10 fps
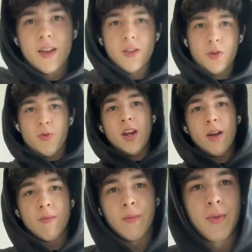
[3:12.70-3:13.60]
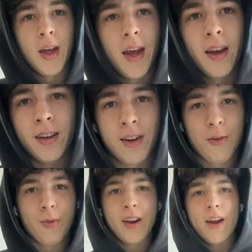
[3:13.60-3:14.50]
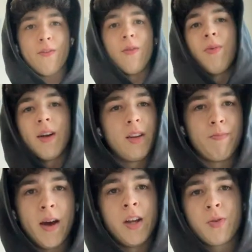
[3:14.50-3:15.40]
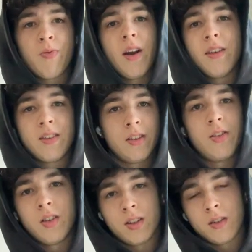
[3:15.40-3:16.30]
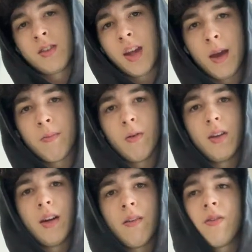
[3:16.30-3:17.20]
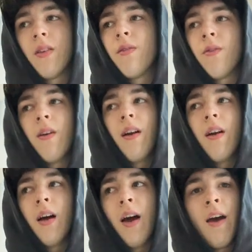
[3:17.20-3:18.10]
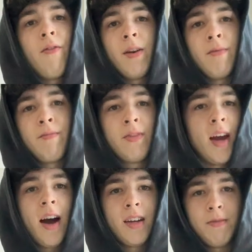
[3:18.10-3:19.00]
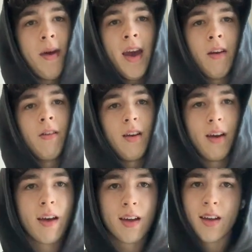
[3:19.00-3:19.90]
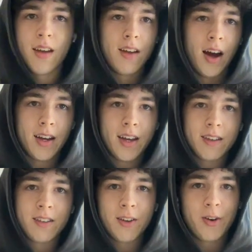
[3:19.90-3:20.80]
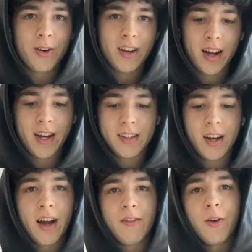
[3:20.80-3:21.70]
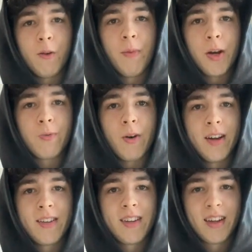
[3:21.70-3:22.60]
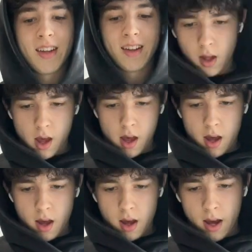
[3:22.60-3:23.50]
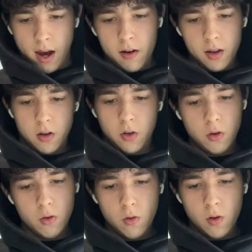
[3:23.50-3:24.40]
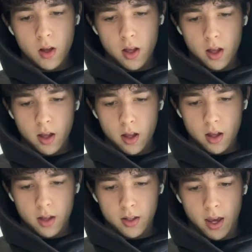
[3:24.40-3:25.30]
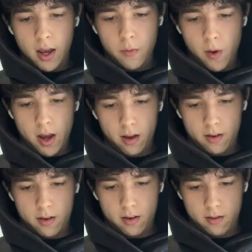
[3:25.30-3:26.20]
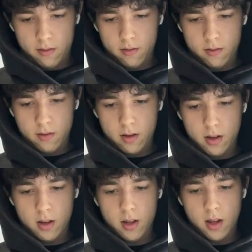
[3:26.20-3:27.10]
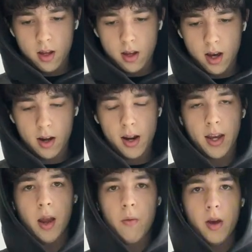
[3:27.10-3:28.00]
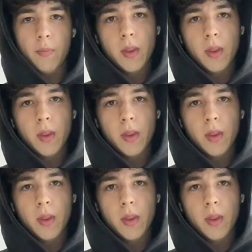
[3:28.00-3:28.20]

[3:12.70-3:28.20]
dream thing or whatever, but the bench press is just a staple lift for every guy's manhood, I guess. So I guess I'd have to go with bench press. How did you gain weight? How did I gain weight?